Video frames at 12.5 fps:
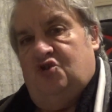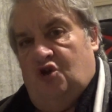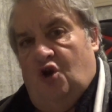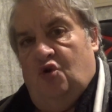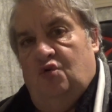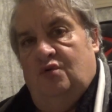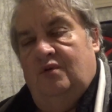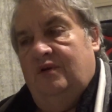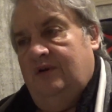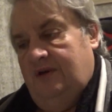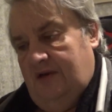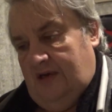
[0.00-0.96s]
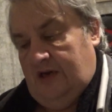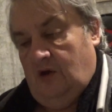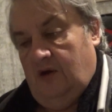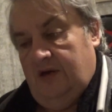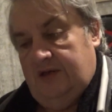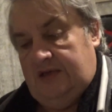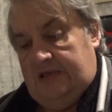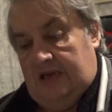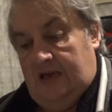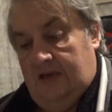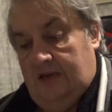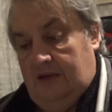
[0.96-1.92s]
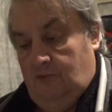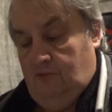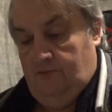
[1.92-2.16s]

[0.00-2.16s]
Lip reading: Joe and I say it.